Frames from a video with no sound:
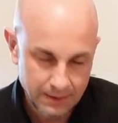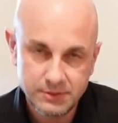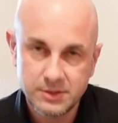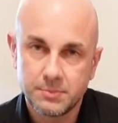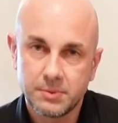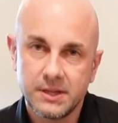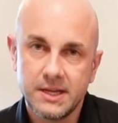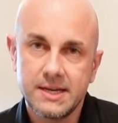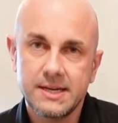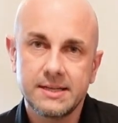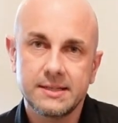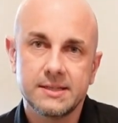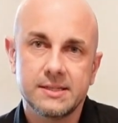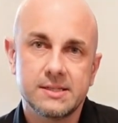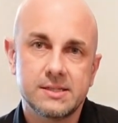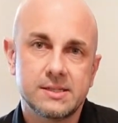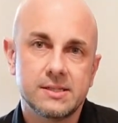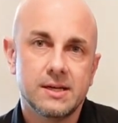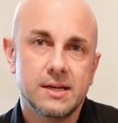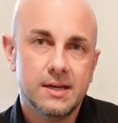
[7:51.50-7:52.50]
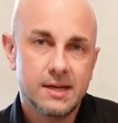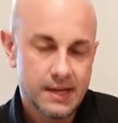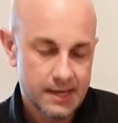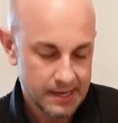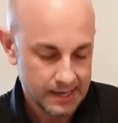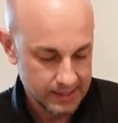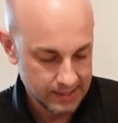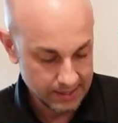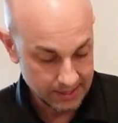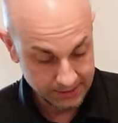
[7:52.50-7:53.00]
playing this,
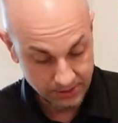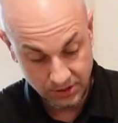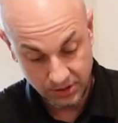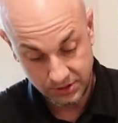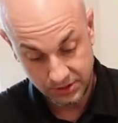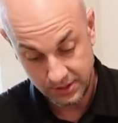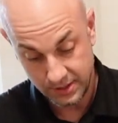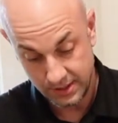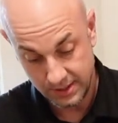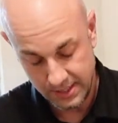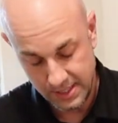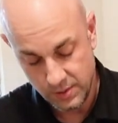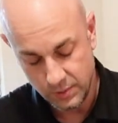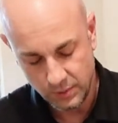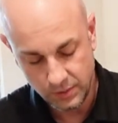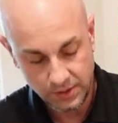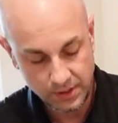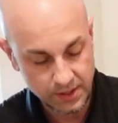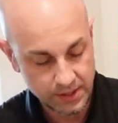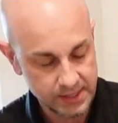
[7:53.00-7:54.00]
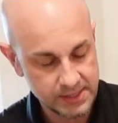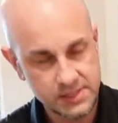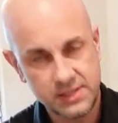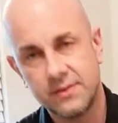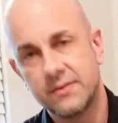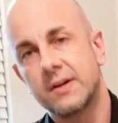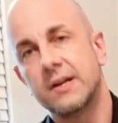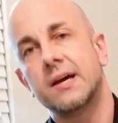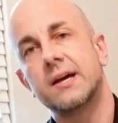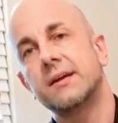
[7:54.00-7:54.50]
and I took the
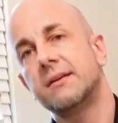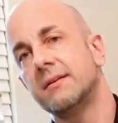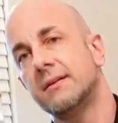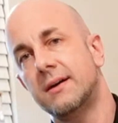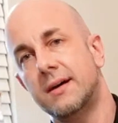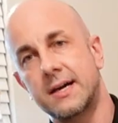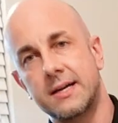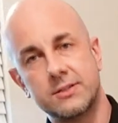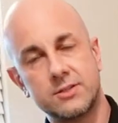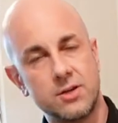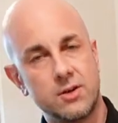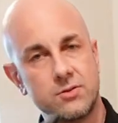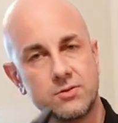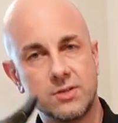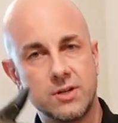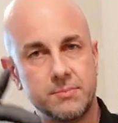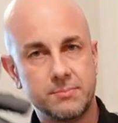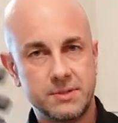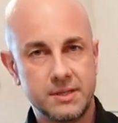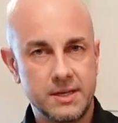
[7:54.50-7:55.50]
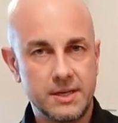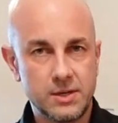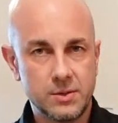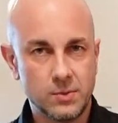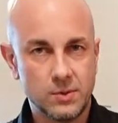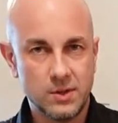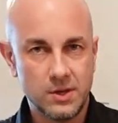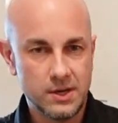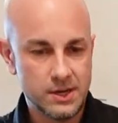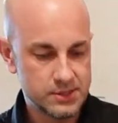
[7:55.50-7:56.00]
equalizer and I turned up the
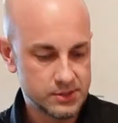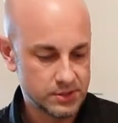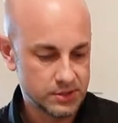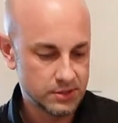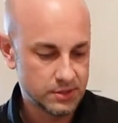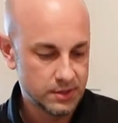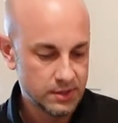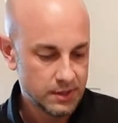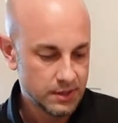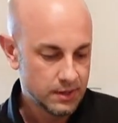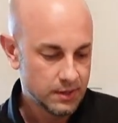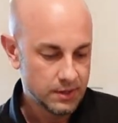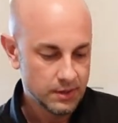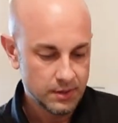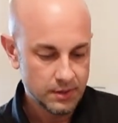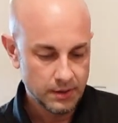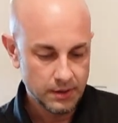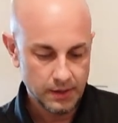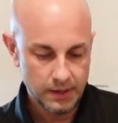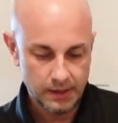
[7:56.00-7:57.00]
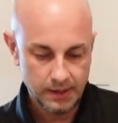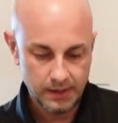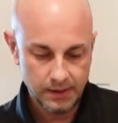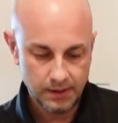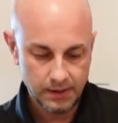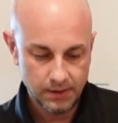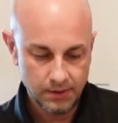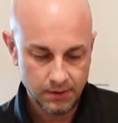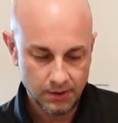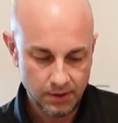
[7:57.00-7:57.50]
equalizer
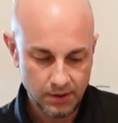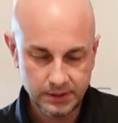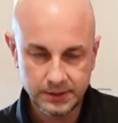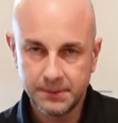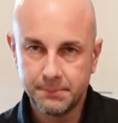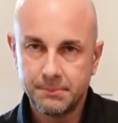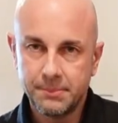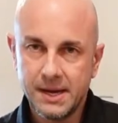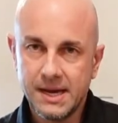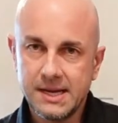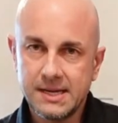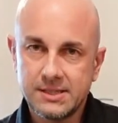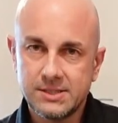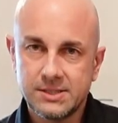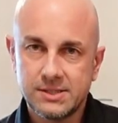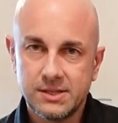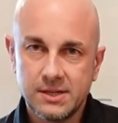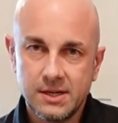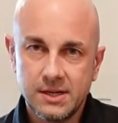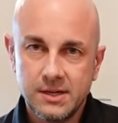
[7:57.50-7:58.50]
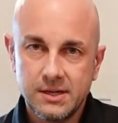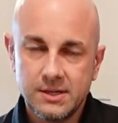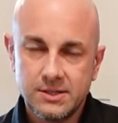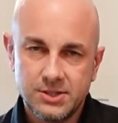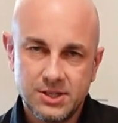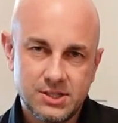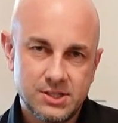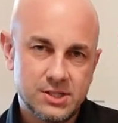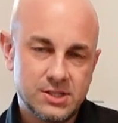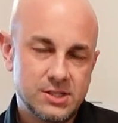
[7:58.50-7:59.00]
on the bass
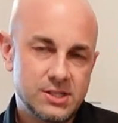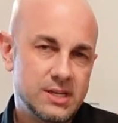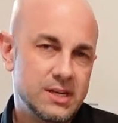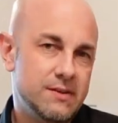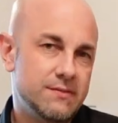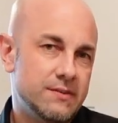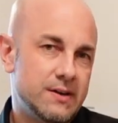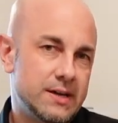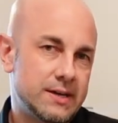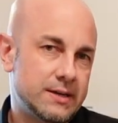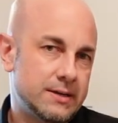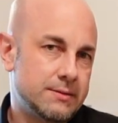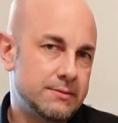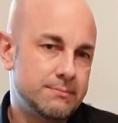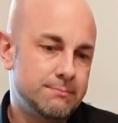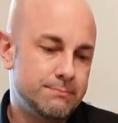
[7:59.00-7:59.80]
just to see if I could